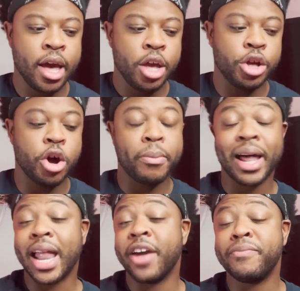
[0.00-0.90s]
you know, my
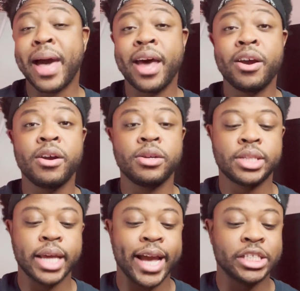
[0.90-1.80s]
life
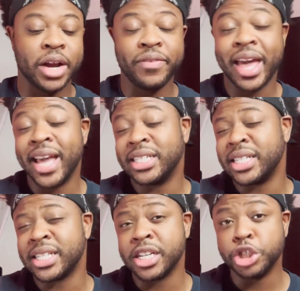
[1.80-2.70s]
matters, HIV/AIDS
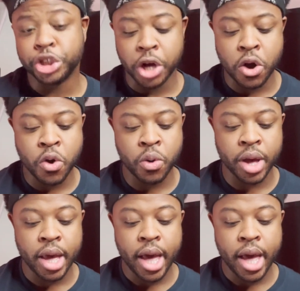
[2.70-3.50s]
isn't a joke,